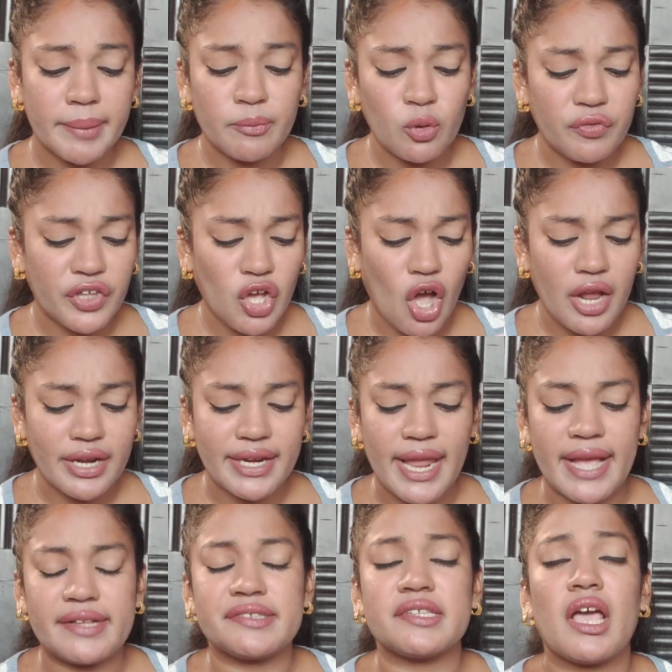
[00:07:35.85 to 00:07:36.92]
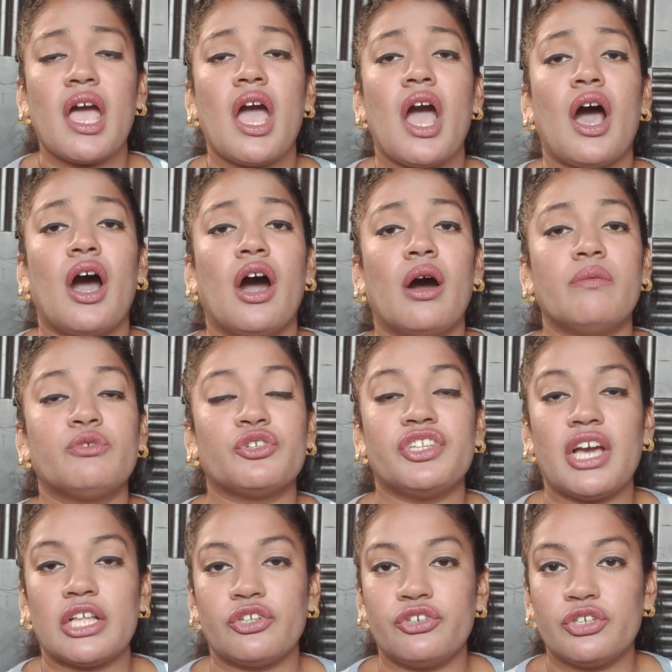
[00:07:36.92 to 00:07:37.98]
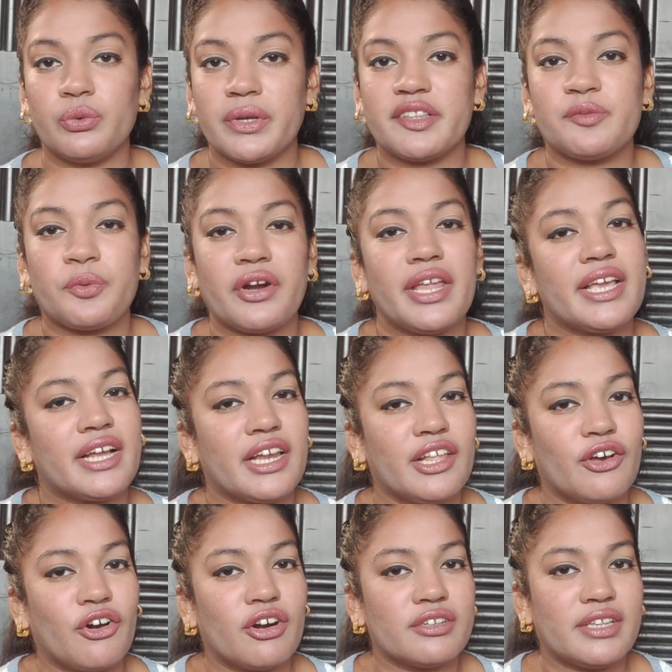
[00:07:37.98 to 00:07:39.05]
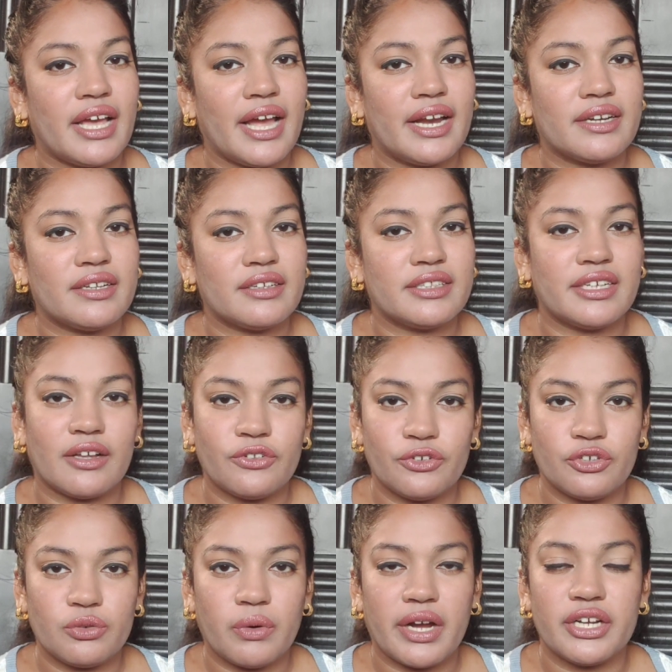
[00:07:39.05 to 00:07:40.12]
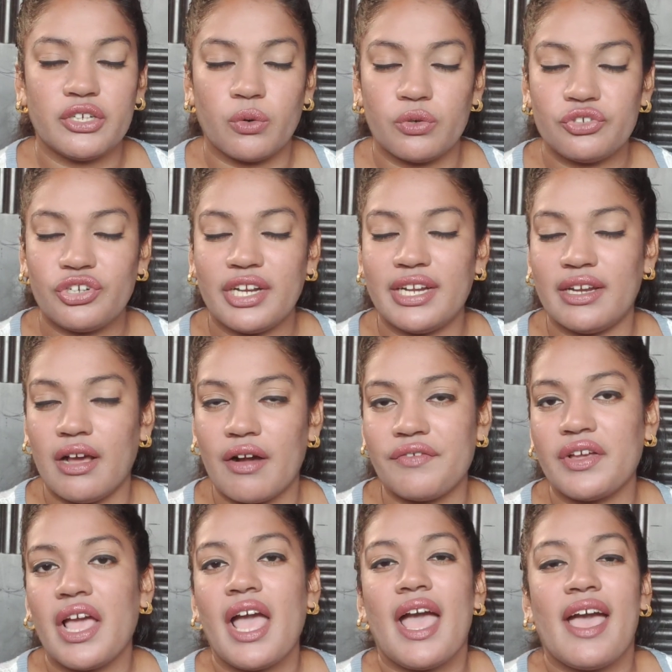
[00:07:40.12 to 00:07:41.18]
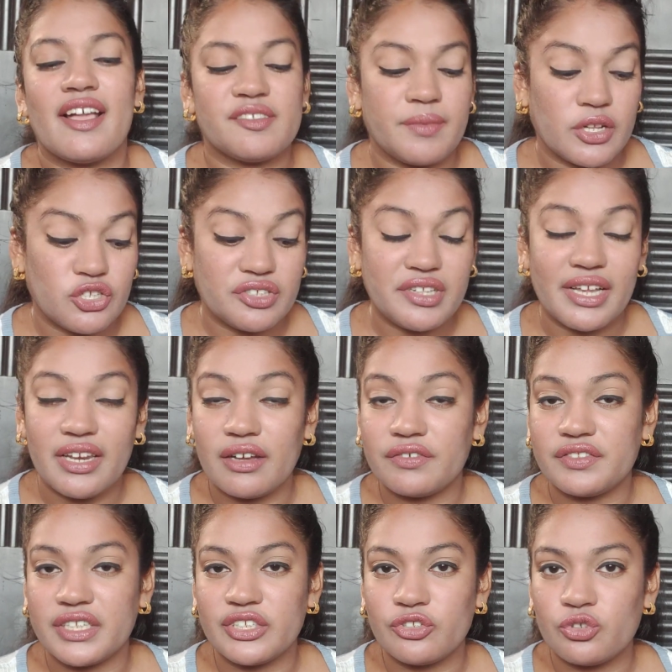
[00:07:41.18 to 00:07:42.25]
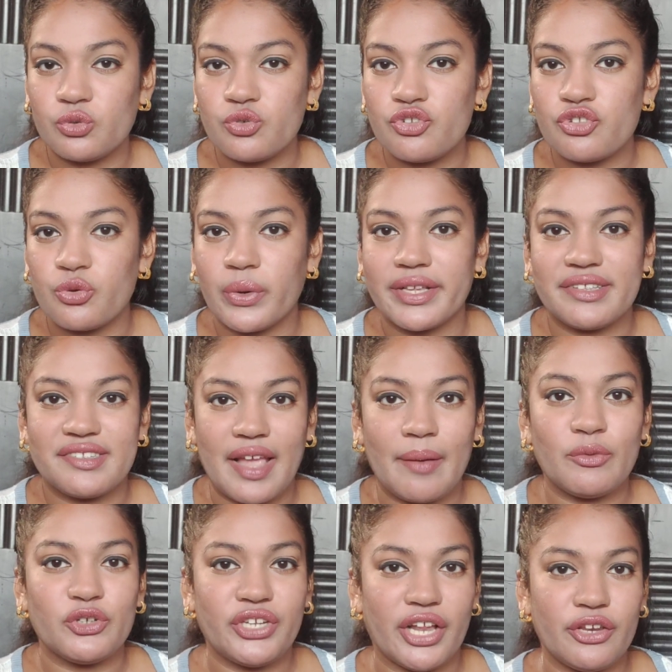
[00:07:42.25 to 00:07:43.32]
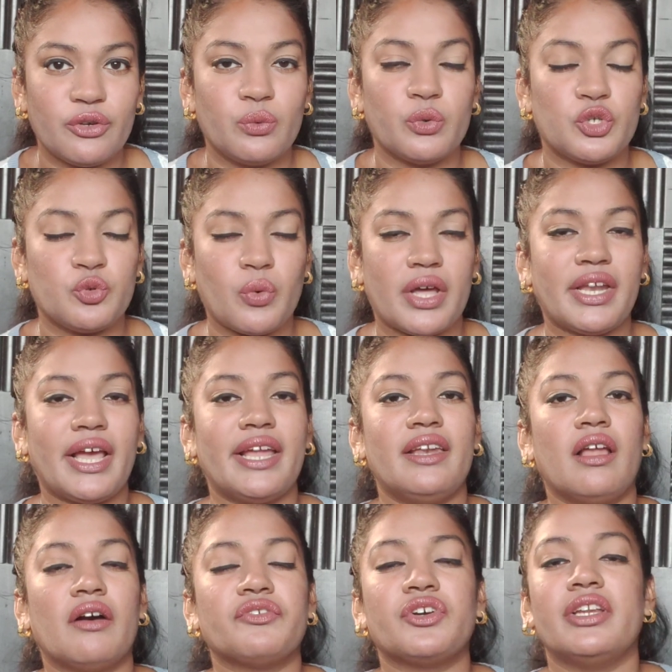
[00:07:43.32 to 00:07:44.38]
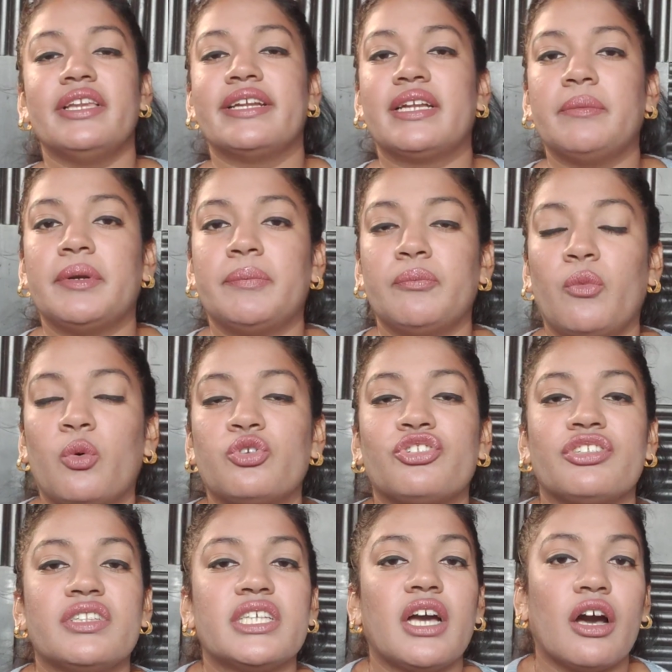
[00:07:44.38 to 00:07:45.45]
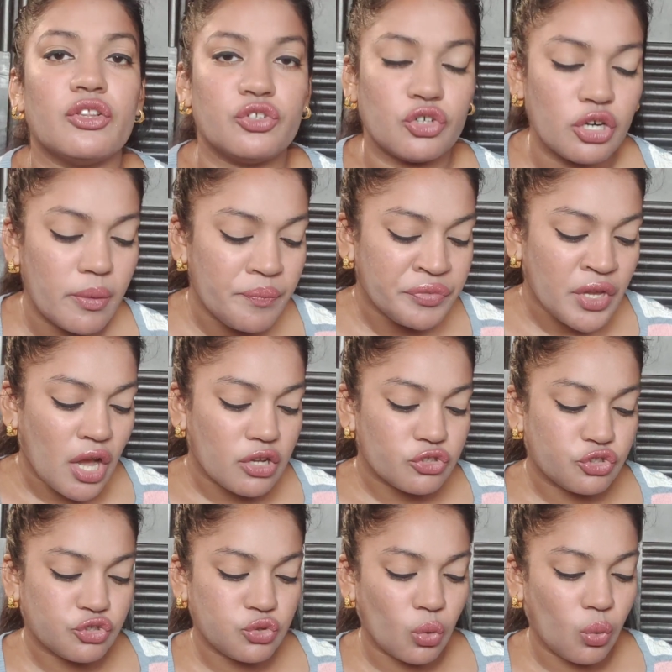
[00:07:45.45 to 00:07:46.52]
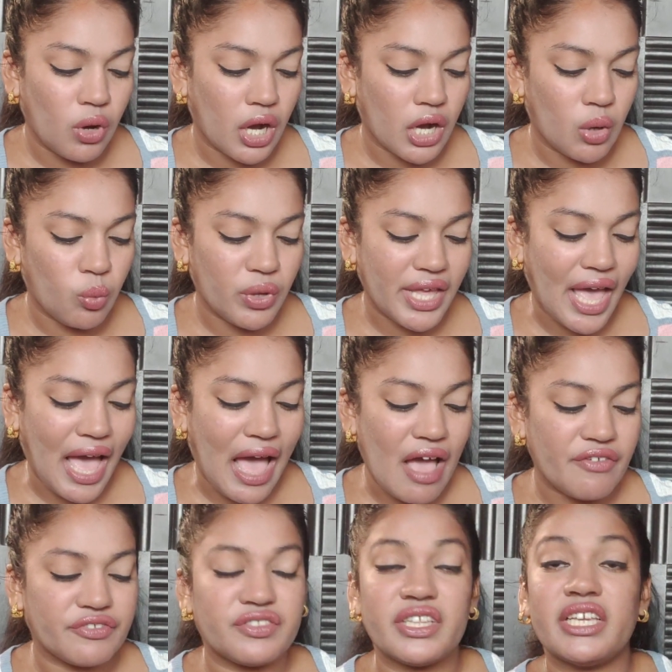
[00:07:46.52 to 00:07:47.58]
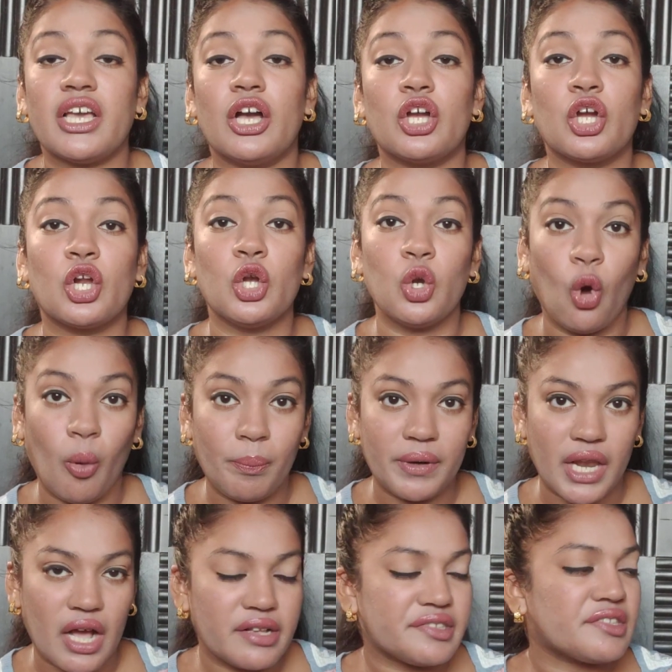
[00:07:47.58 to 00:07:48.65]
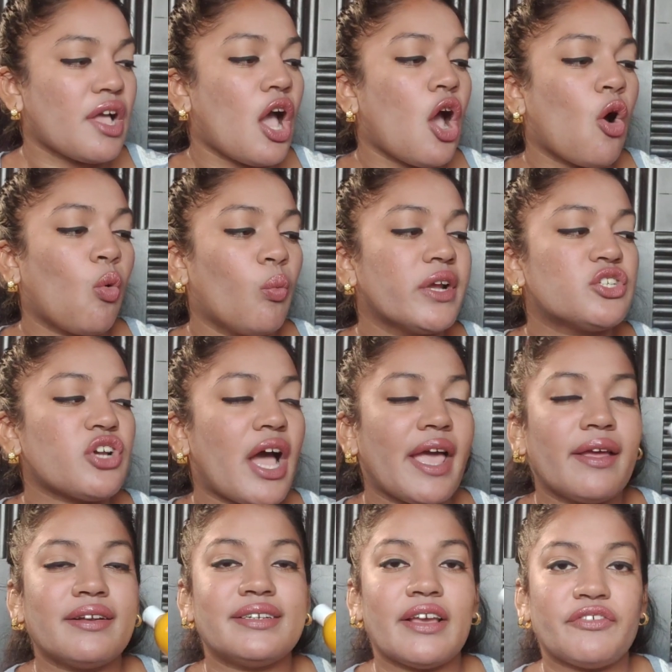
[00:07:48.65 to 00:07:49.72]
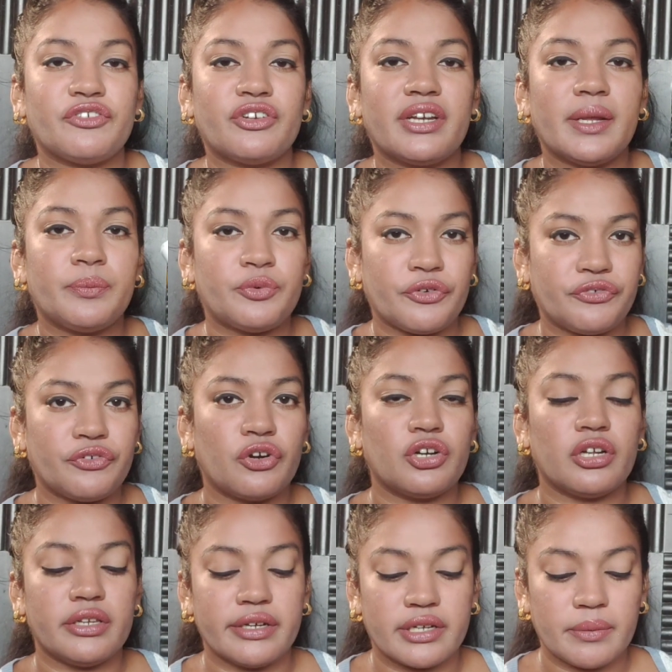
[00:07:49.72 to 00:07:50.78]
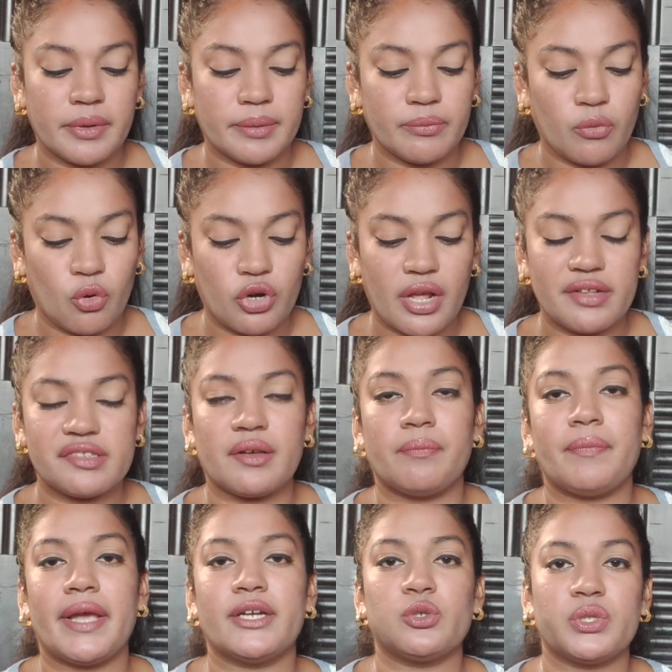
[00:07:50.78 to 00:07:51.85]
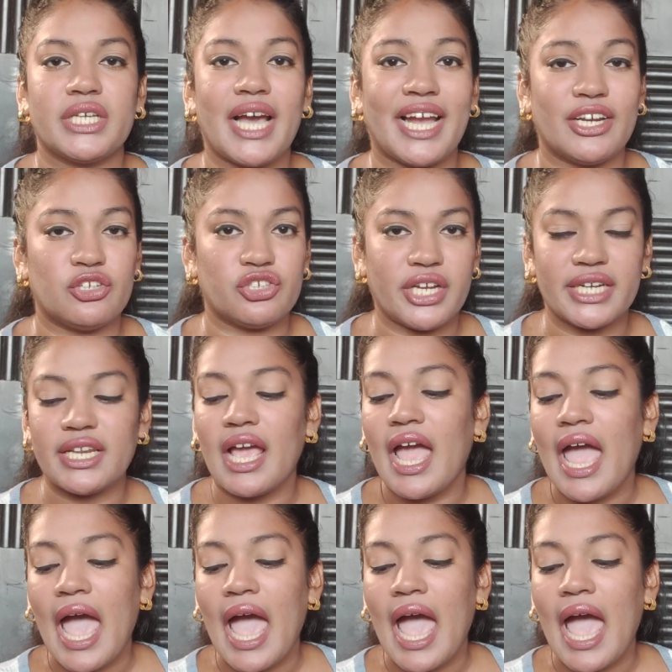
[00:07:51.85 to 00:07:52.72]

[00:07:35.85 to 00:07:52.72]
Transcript: moving on next uh, to the other two it's pretty clear that the other two I don't really love as much as I love these two so it's time to tell you which one I love a little bit more than the other so uh, we have the glow plus which I definitely prefer a little bit more as compared to the hydrate